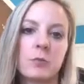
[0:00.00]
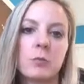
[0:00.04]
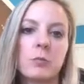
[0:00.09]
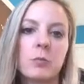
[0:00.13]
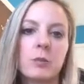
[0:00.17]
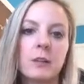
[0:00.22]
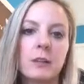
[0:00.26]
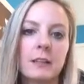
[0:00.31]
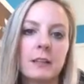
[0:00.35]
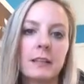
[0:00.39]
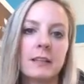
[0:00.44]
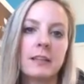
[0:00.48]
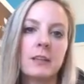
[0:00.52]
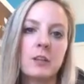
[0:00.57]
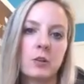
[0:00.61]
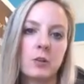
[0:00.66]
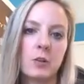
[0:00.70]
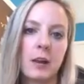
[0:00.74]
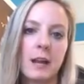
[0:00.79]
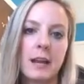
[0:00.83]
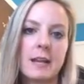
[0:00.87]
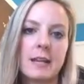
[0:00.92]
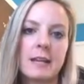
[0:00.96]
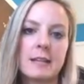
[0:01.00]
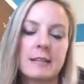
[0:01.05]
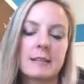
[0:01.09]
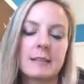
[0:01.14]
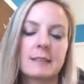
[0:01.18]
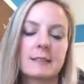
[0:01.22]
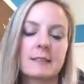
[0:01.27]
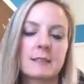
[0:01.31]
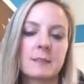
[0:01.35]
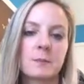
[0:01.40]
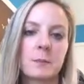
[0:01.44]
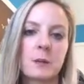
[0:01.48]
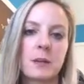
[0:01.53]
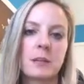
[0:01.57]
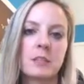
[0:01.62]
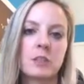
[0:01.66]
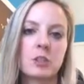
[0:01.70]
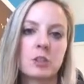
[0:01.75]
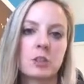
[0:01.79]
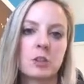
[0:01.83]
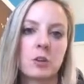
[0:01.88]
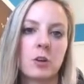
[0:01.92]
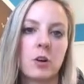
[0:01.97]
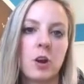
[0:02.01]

really great inspirational